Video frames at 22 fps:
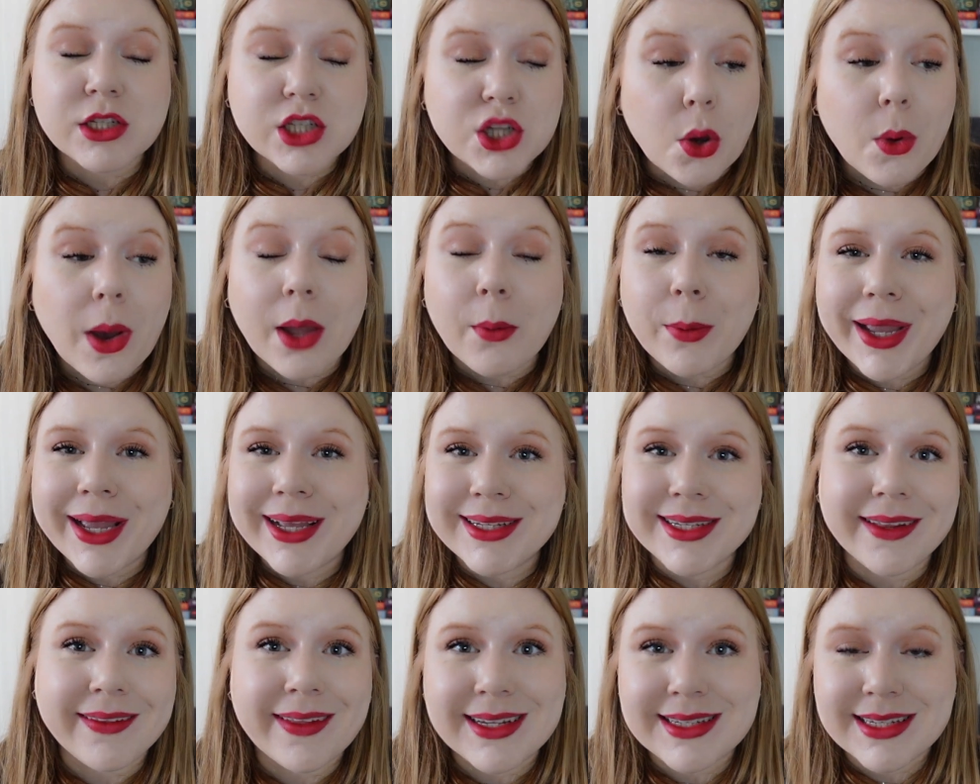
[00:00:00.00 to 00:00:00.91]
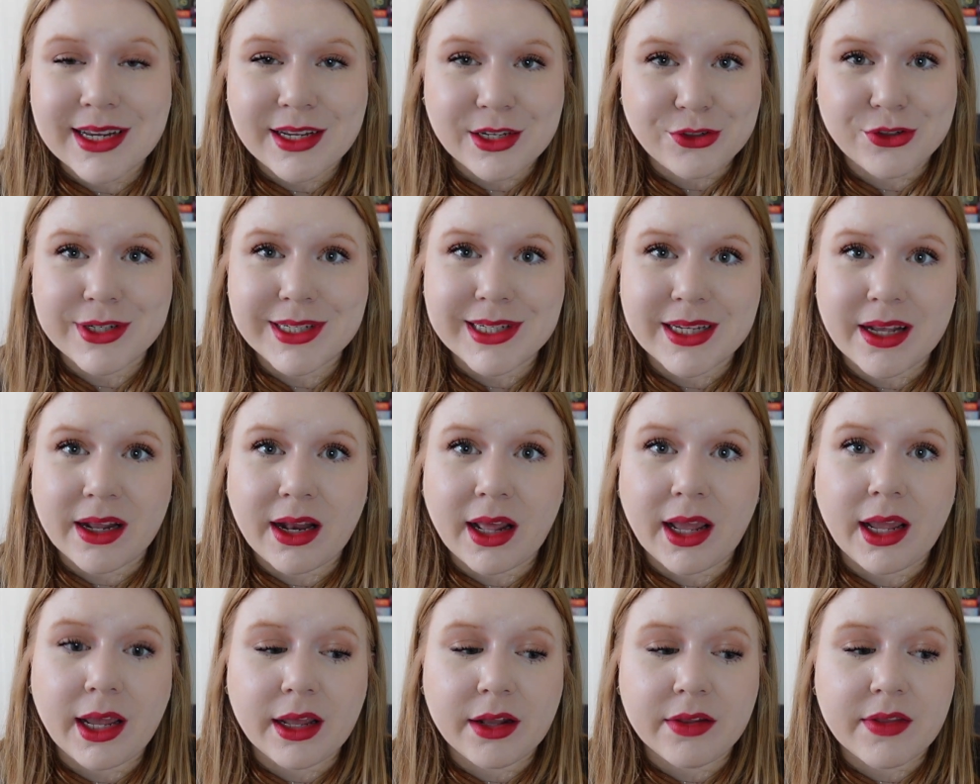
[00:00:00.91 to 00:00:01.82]
So I went into this interested
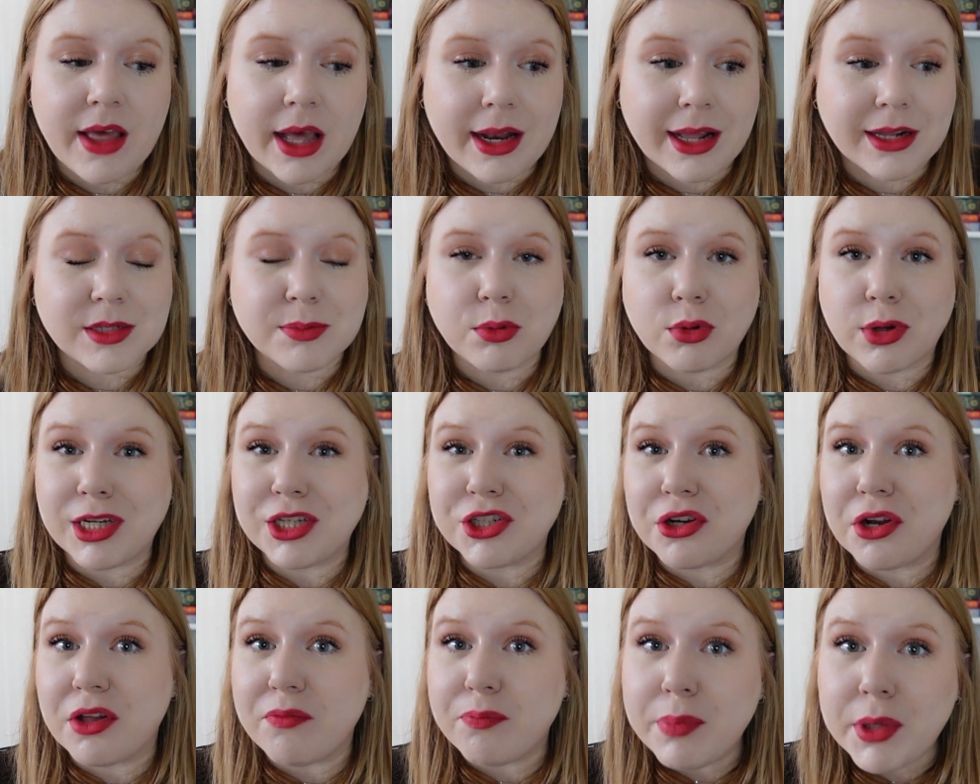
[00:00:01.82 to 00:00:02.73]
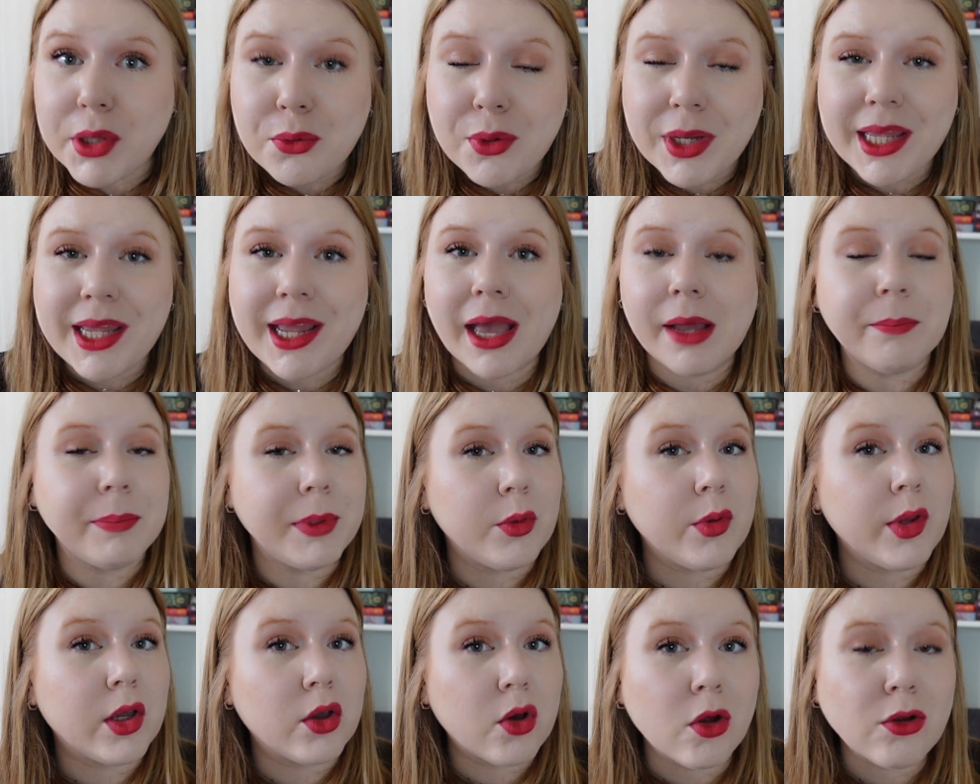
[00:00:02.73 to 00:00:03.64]
in that exploration of beauty and
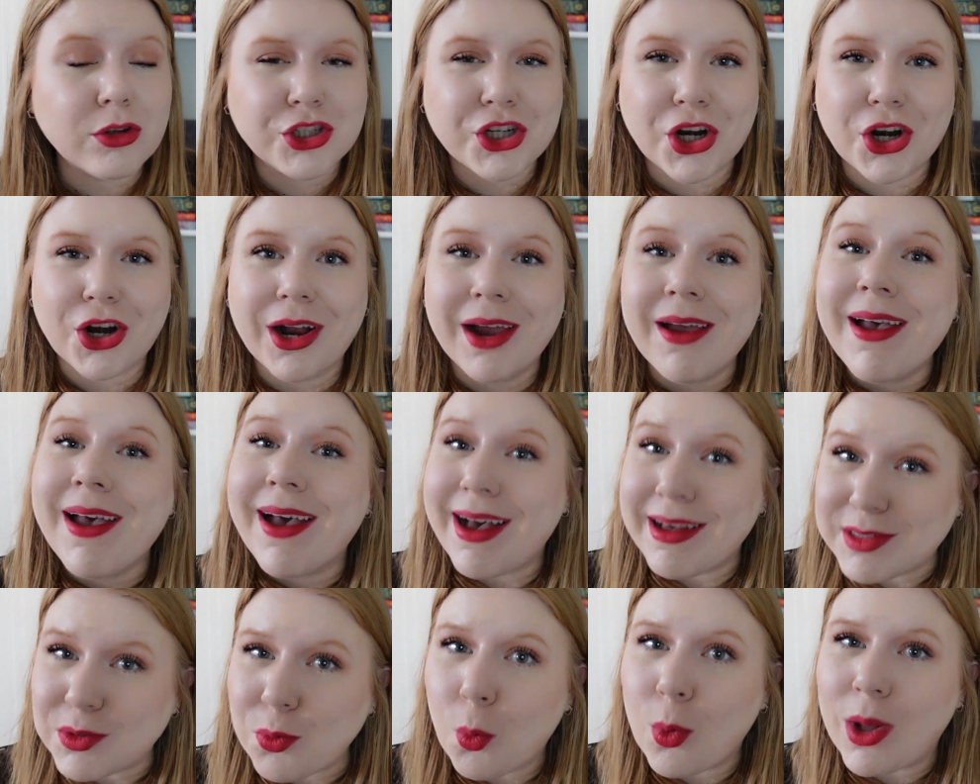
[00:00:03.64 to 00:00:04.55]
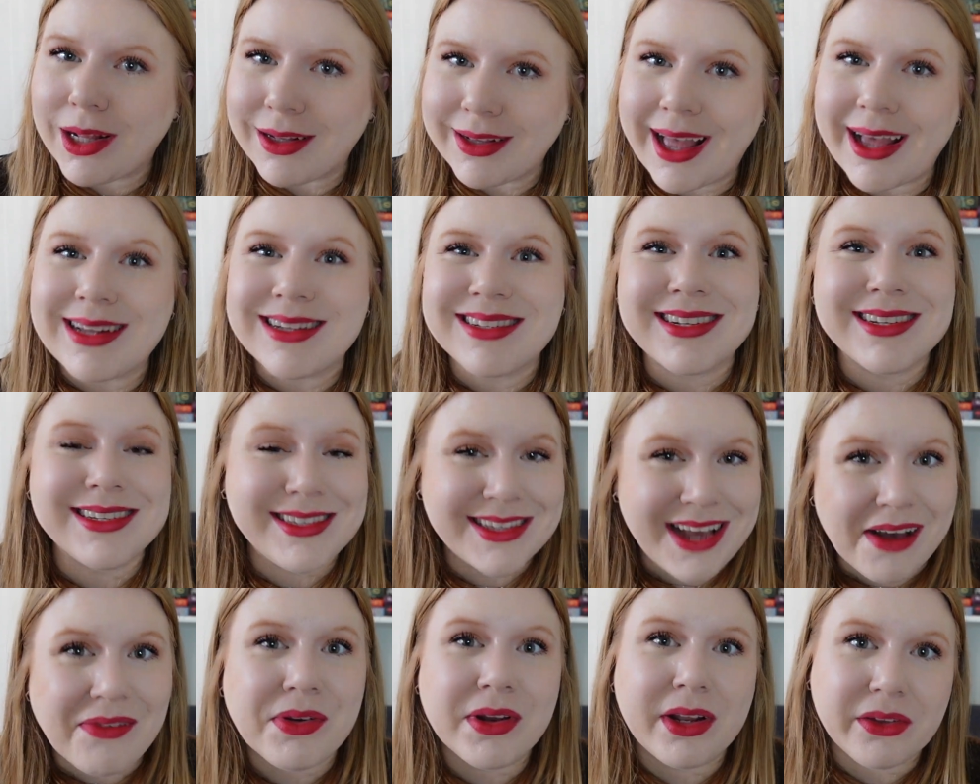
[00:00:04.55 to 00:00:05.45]
beauty culture, as well as
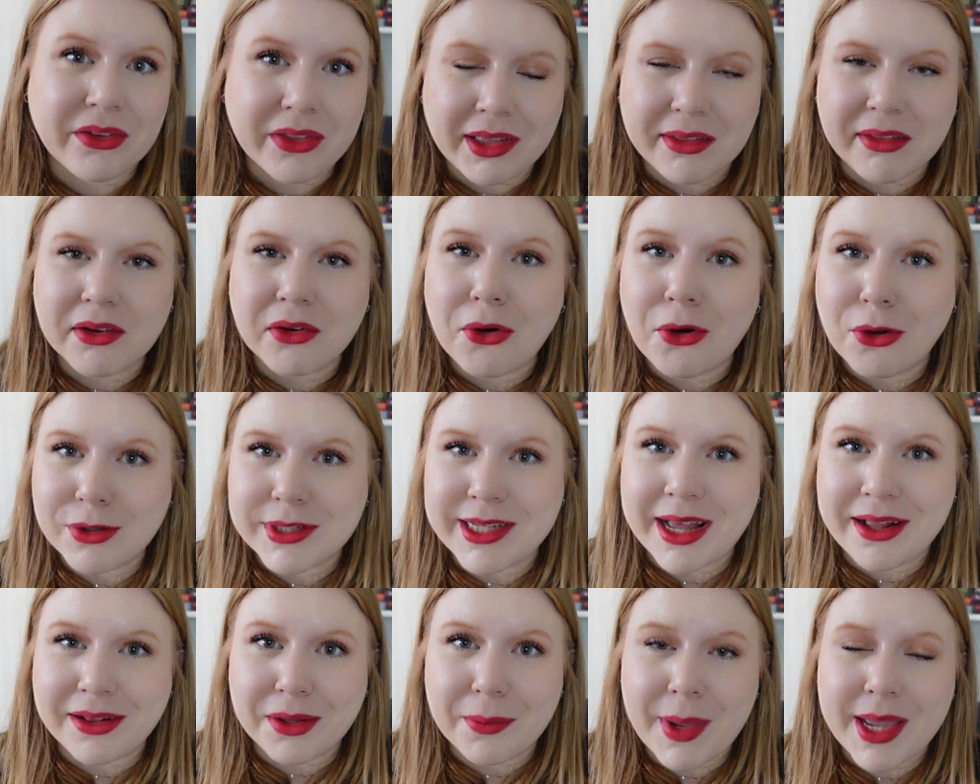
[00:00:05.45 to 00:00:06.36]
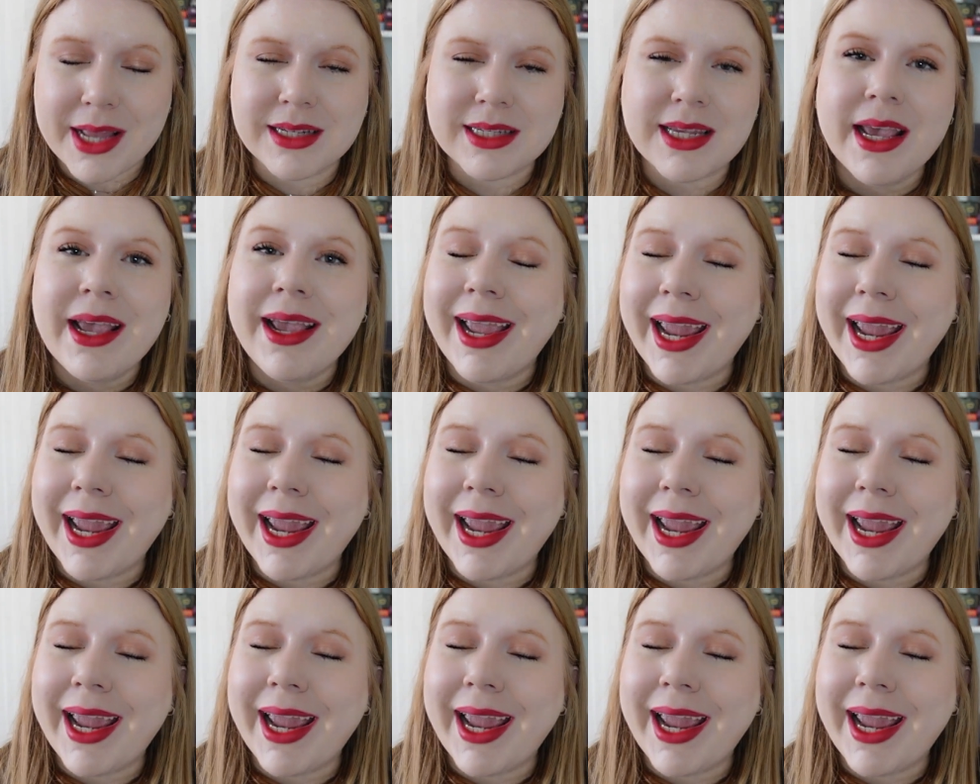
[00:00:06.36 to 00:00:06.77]
definitely the cult element.